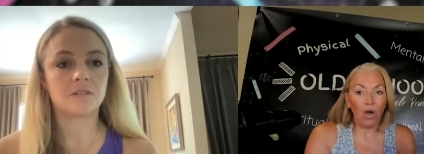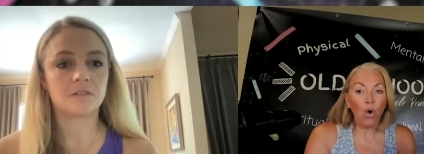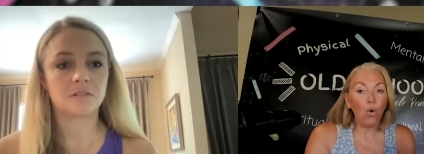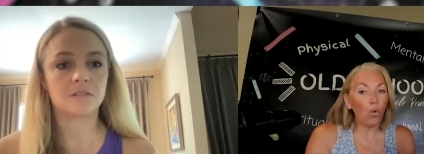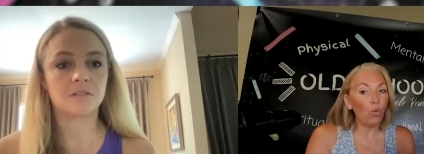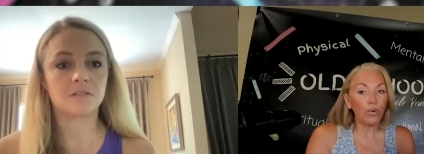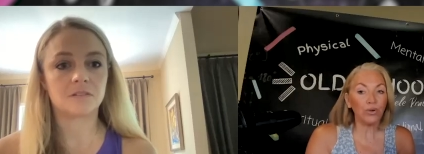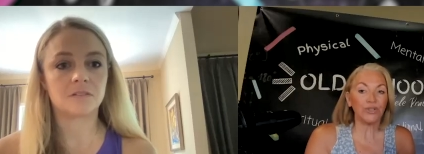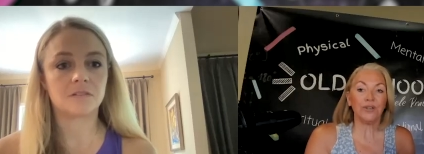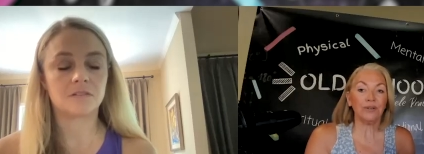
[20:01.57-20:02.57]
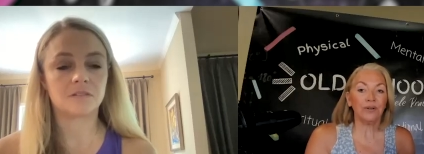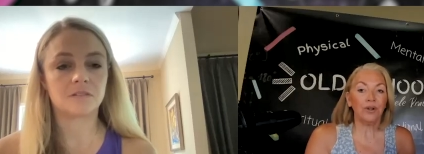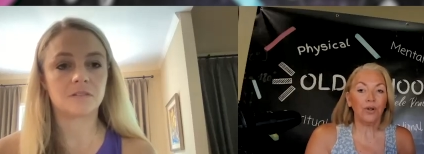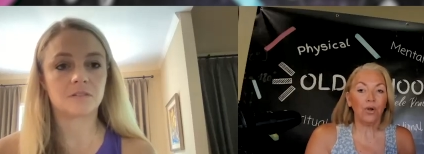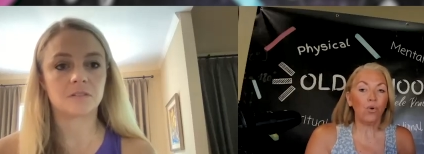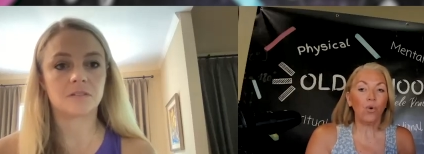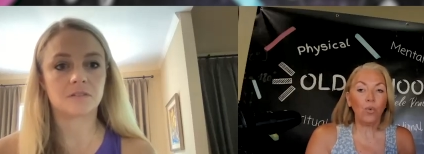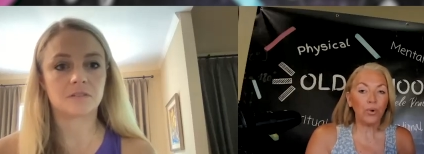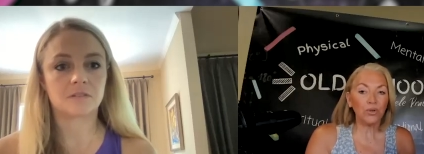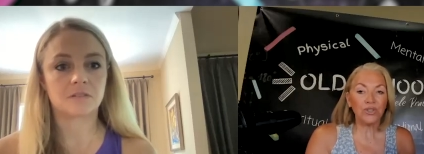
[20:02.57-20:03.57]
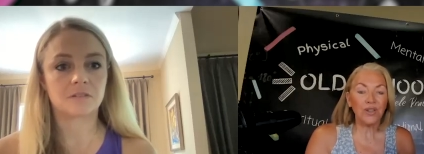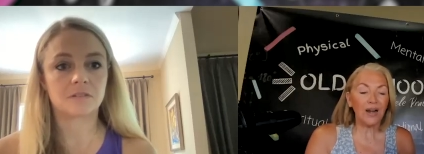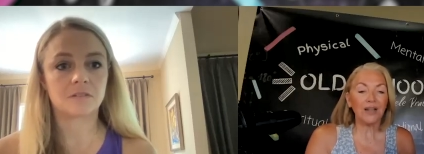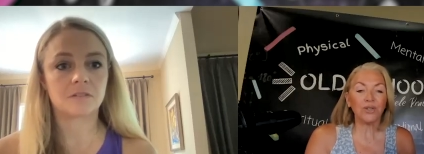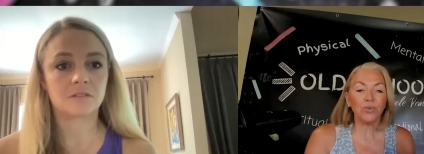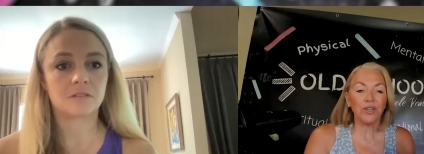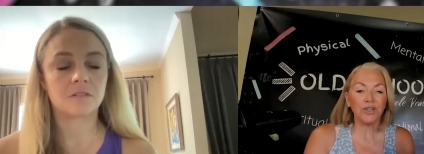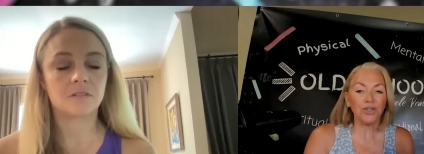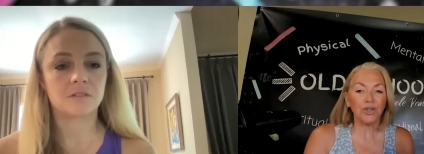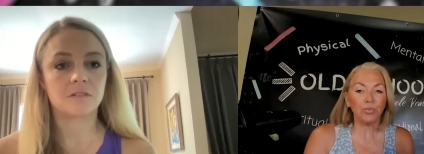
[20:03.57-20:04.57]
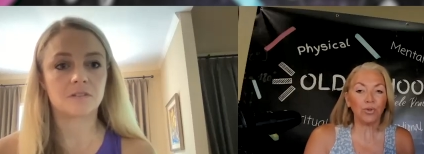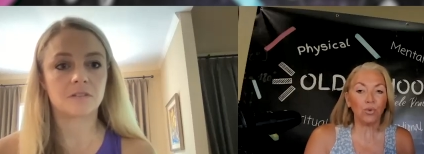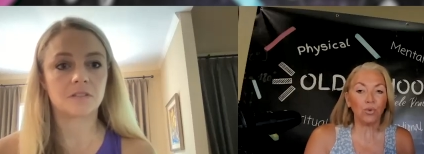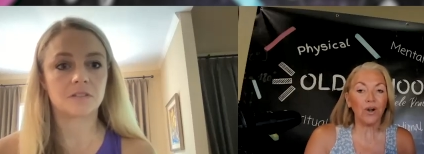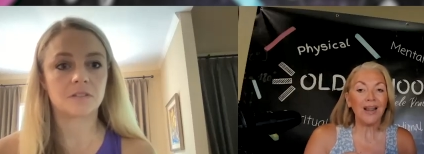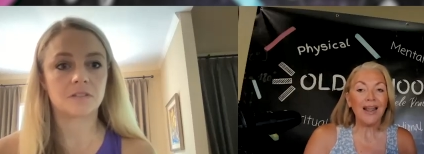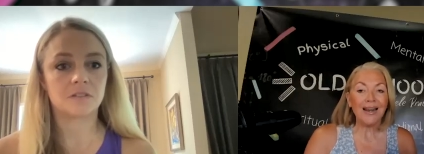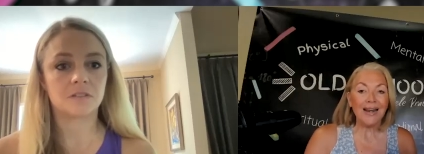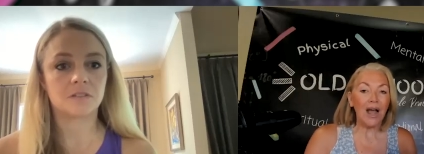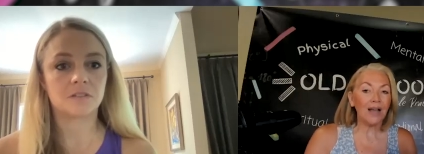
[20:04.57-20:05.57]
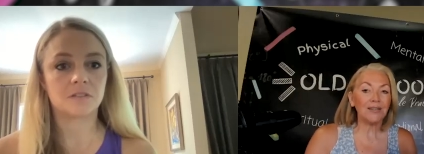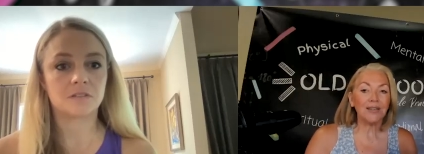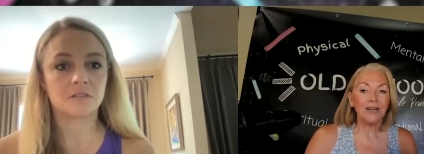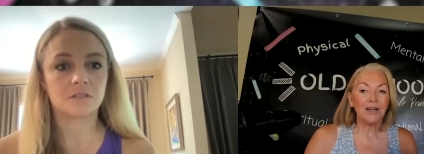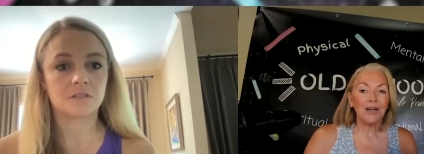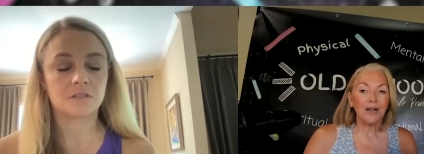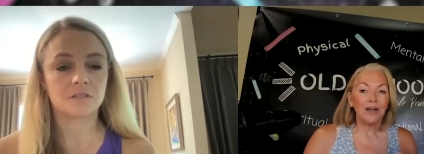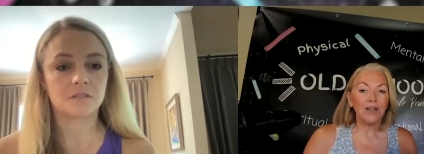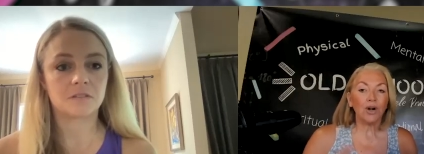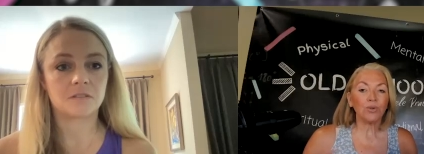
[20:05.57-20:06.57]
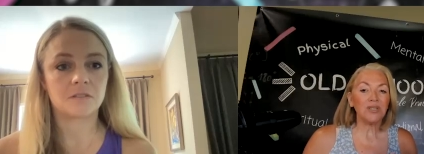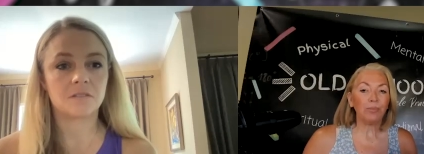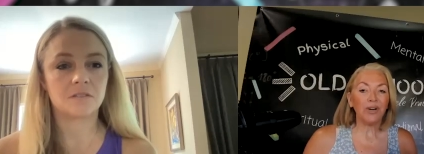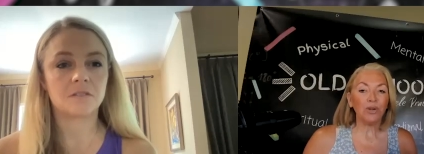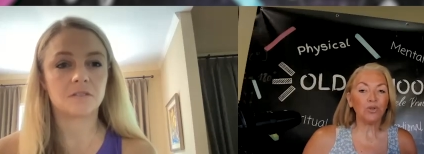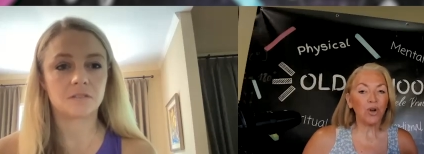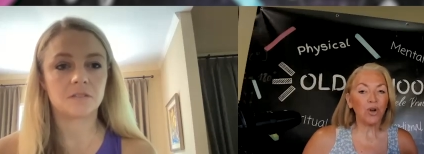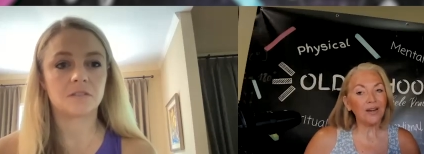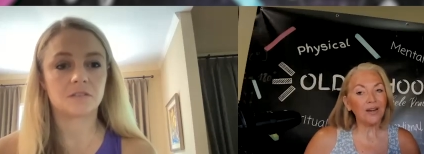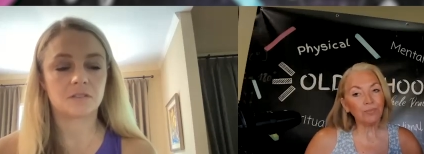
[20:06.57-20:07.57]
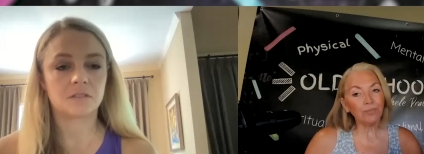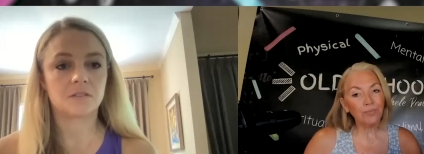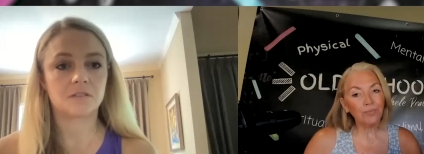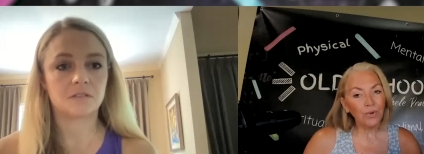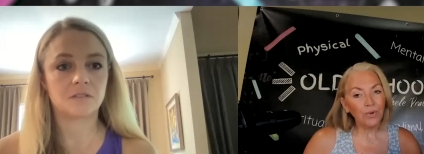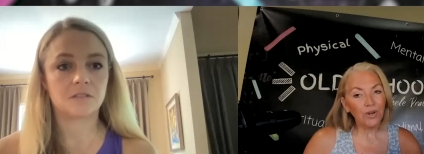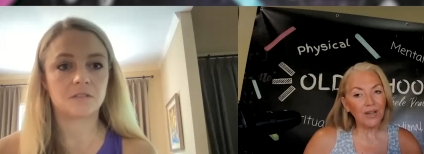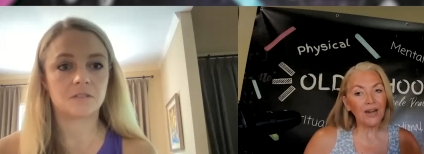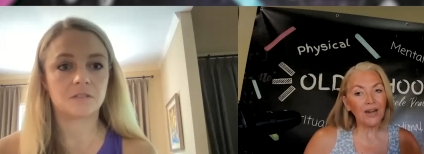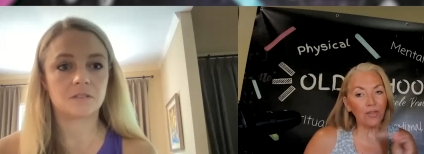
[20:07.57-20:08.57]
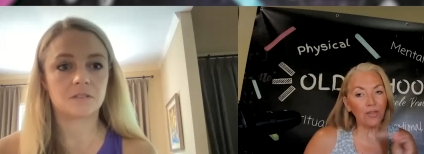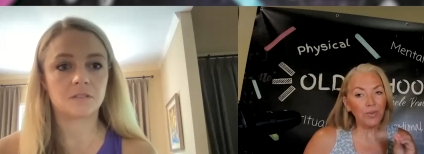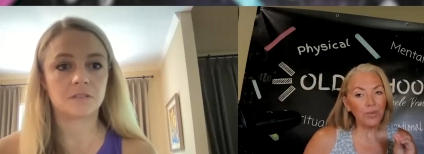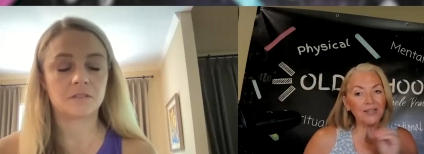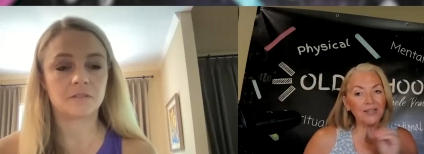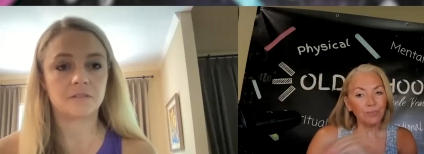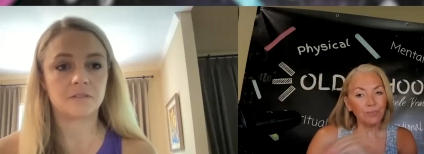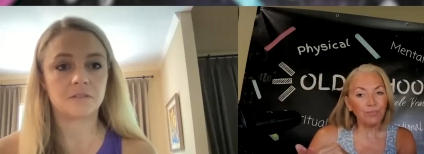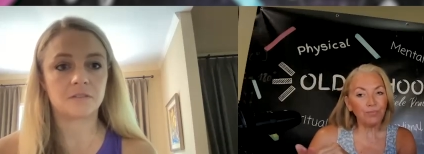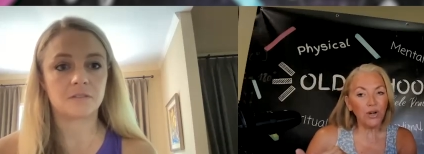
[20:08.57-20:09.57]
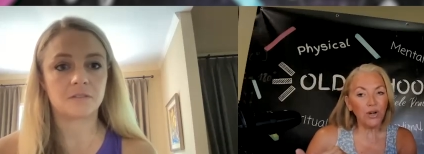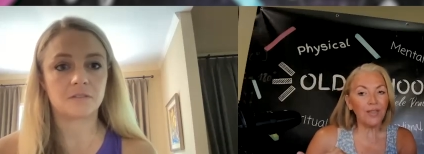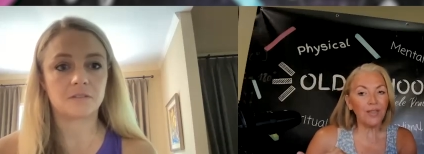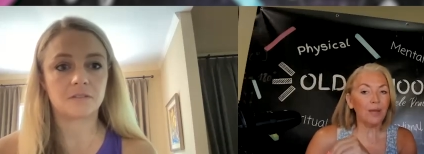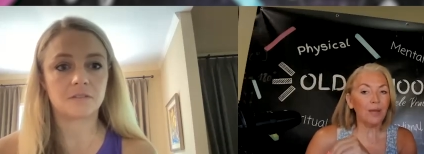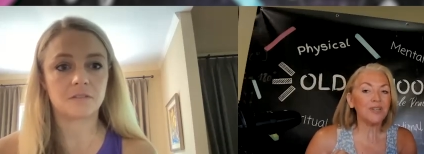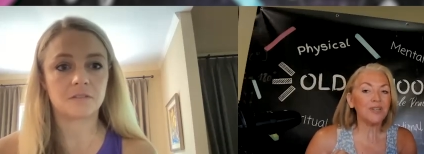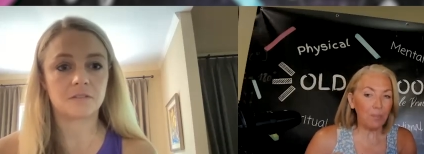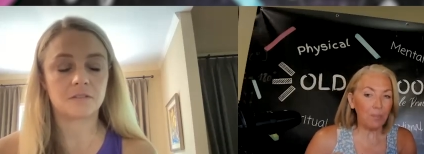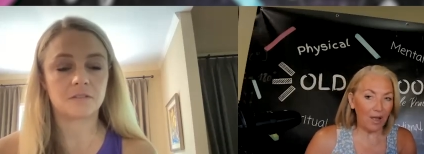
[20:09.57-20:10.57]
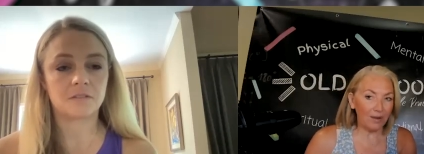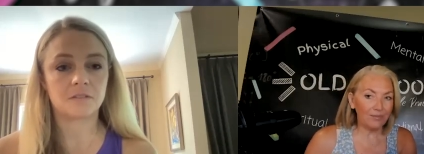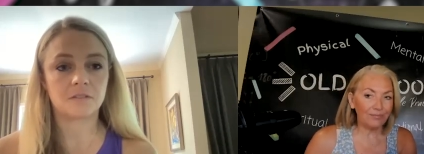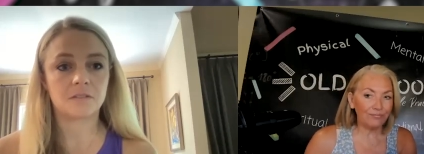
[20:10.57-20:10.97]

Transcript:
Speaker 1: a whole person that has a relationship with the Lord, not, you know, somebody who's trying to get another piece to put in the empty spot.